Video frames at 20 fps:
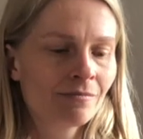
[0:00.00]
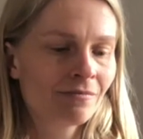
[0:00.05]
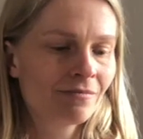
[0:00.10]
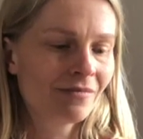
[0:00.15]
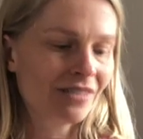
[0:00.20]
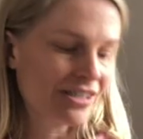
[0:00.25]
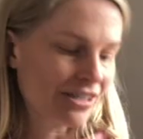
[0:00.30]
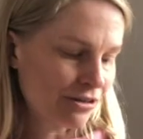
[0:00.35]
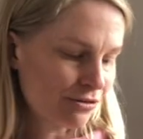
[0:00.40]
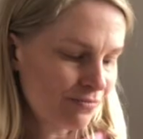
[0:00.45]

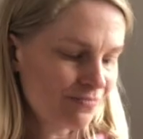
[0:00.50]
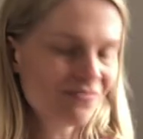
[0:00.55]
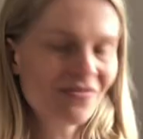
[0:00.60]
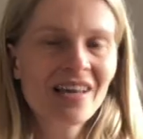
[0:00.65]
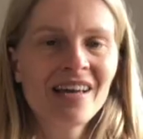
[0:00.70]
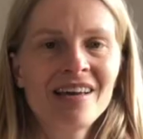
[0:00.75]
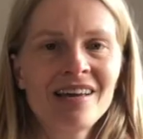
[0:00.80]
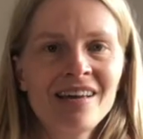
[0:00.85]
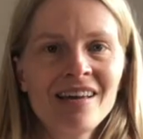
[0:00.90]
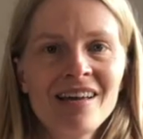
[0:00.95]
So
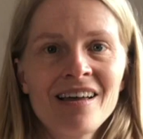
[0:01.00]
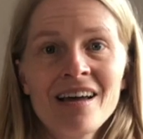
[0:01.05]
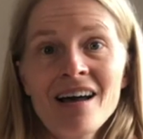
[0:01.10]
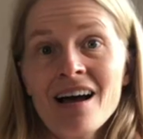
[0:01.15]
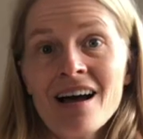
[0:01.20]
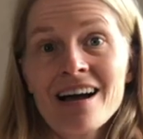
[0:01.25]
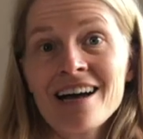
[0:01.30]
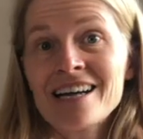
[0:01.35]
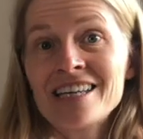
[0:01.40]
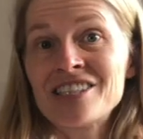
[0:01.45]

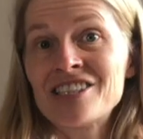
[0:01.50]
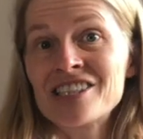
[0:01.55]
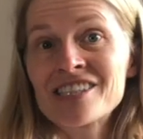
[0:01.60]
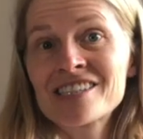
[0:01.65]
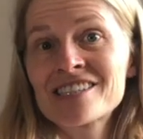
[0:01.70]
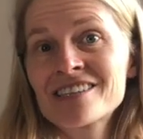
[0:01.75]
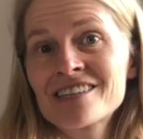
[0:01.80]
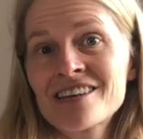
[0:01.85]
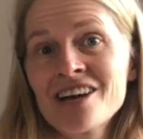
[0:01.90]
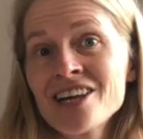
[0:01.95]
I
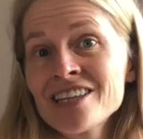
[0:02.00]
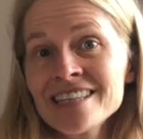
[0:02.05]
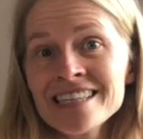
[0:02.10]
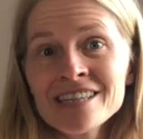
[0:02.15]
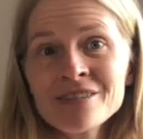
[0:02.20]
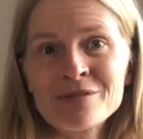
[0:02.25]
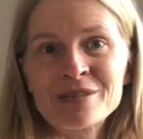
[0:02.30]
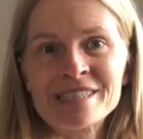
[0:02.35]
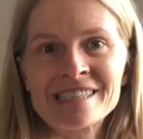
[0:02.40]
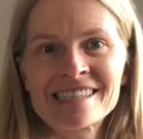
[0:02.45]
just got
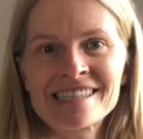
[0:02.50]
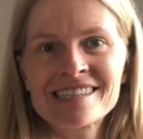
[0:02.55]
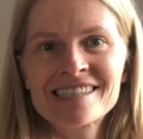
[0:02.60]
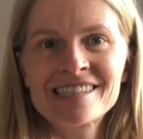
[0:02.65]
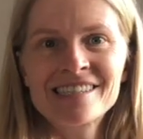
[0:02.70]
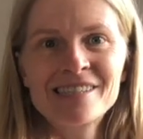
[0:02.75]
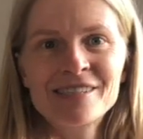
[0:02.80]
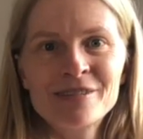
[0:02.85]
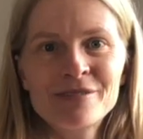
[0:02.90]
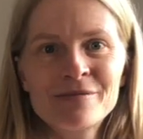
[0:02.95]
little ones
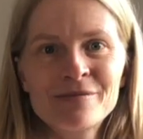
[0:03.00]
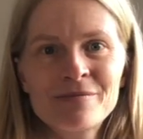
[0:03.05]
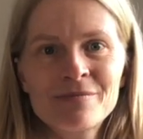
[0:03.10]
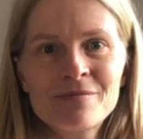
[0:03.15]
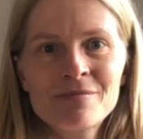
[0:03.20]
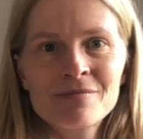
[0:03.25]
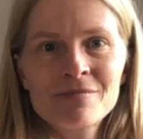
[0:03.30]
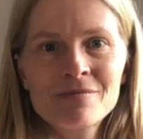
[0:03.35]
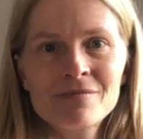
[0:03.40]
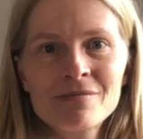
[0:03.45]

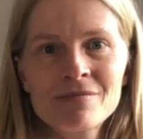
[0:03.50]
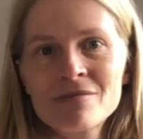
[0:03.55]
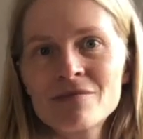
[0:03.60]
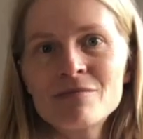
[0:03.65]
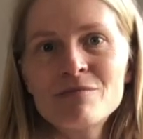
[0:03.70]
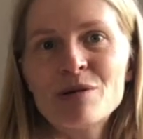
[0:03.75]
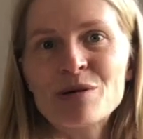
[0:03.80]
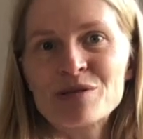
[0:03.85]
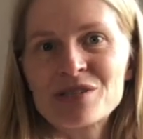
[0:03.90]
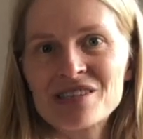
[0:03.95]

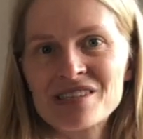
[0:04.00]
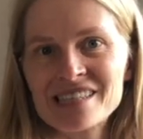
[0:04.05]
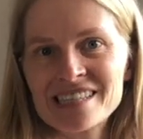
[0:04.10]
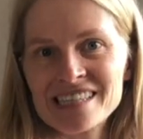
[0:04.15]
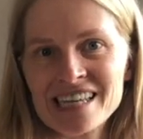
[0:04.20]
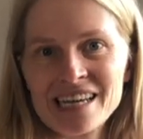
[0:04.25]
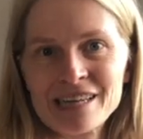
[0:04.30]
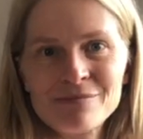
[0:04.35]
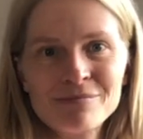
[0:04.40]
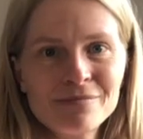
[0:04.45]
most of the
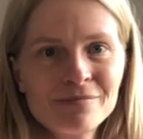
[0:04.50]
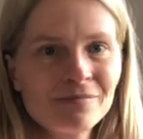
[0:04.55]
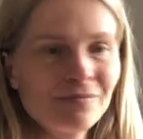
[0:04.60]
time.